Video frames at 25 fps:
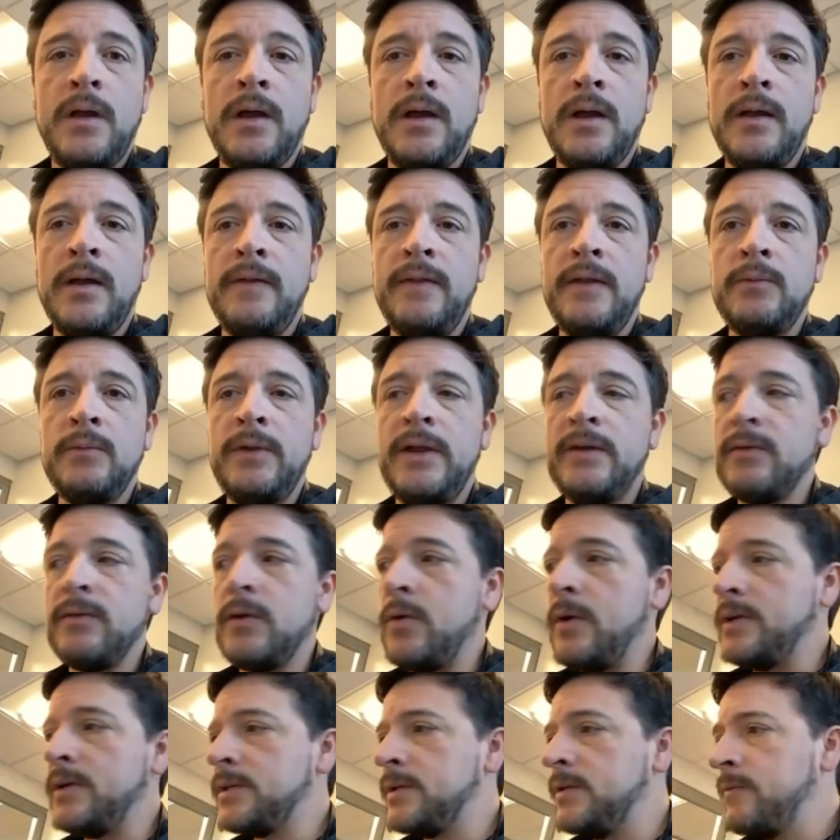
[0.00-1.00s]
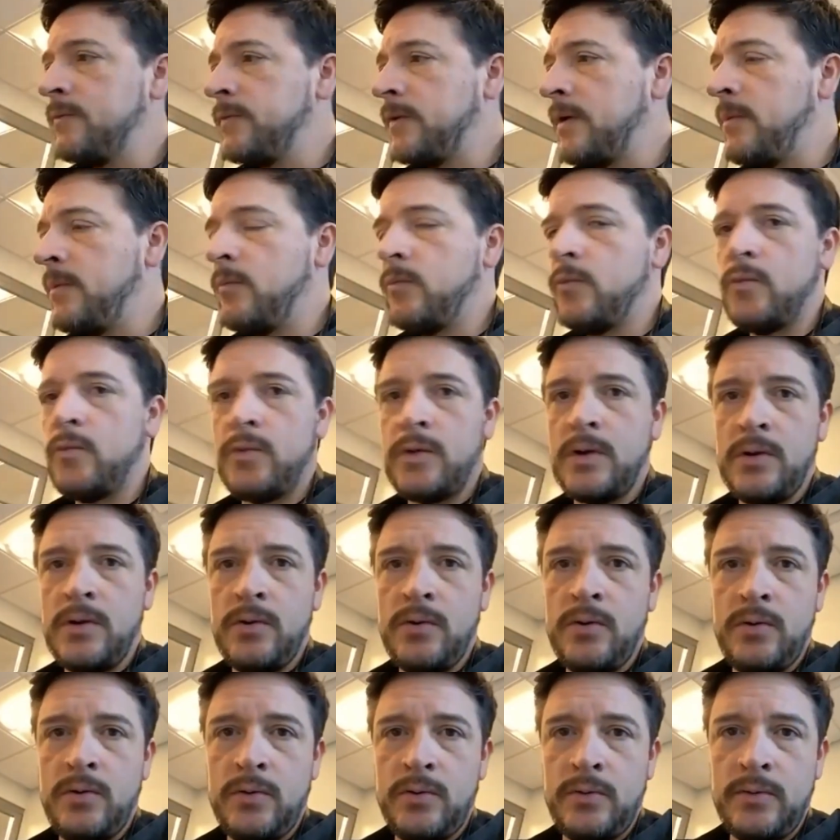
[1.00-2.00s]
And then we have a question from
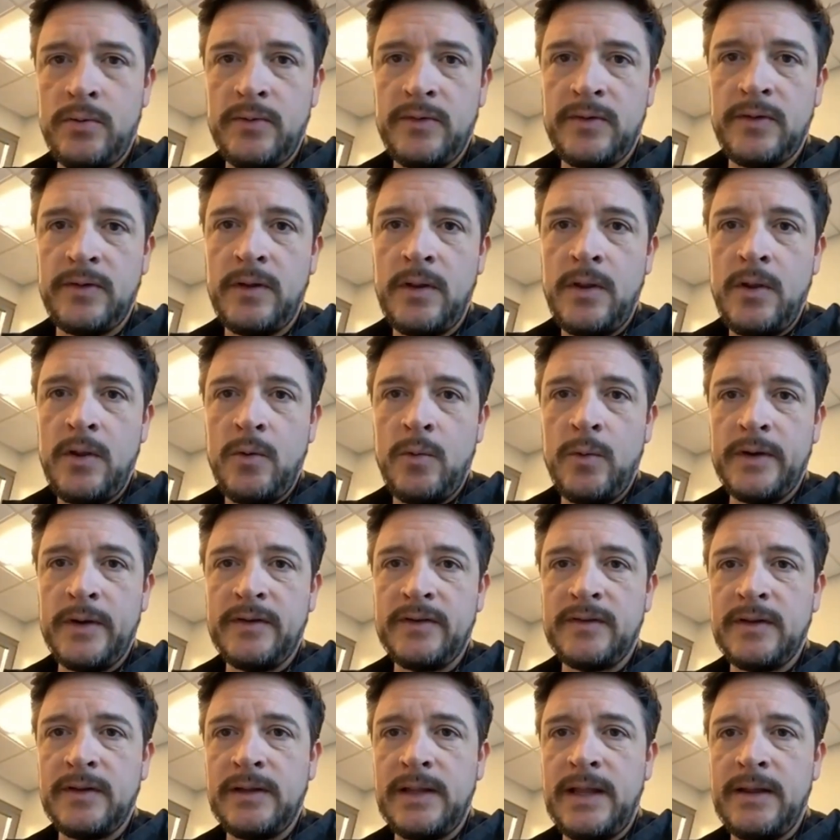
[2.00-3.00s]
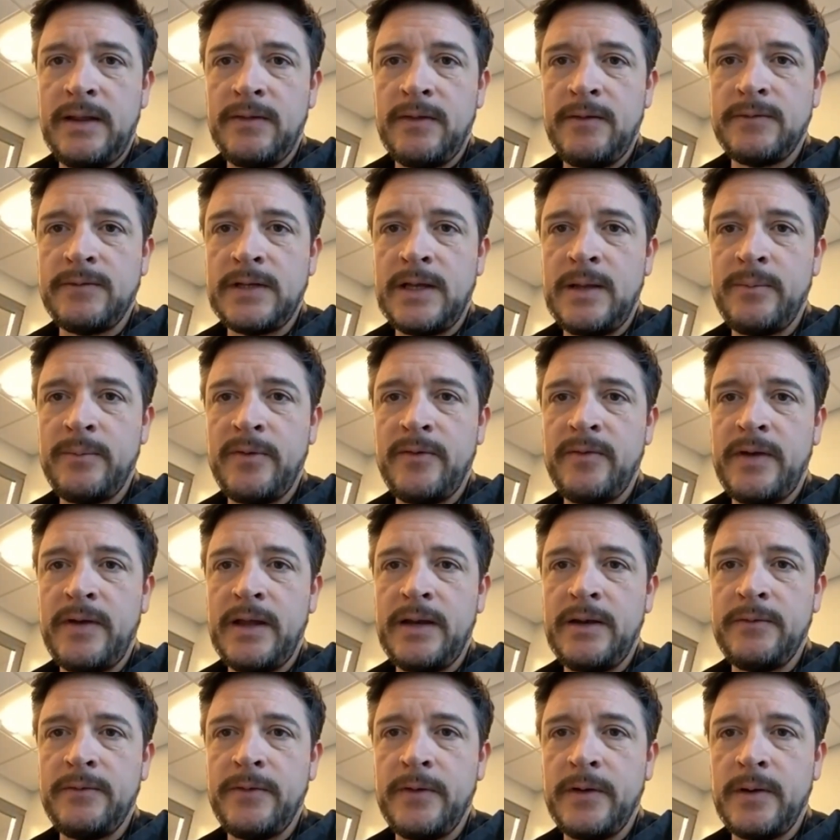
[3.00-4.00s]
Rose. What is the length of time
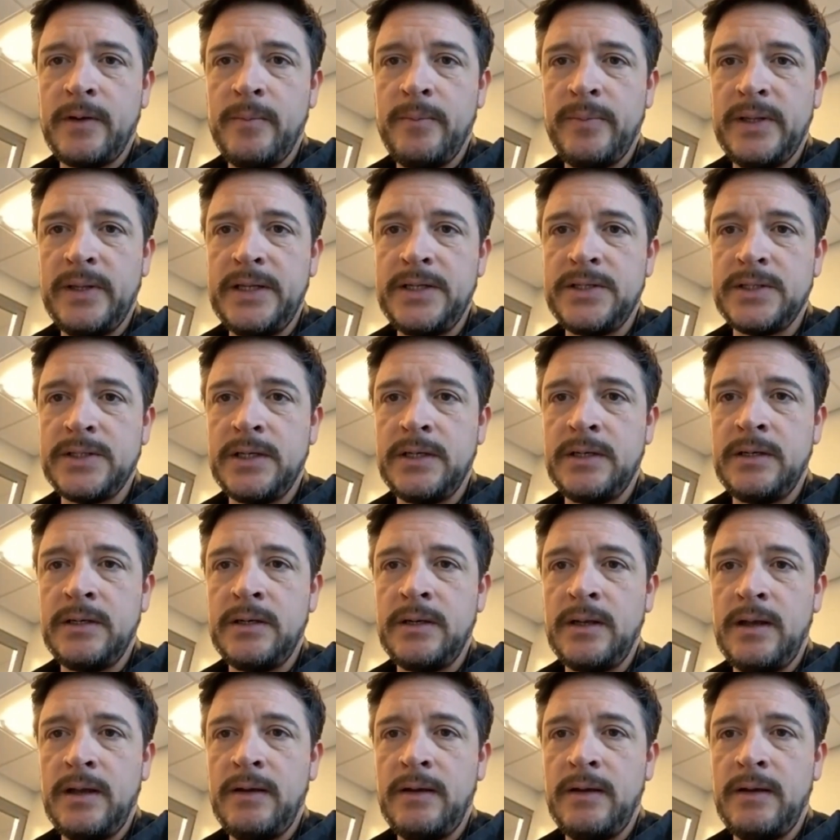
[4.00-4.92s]
provided for completion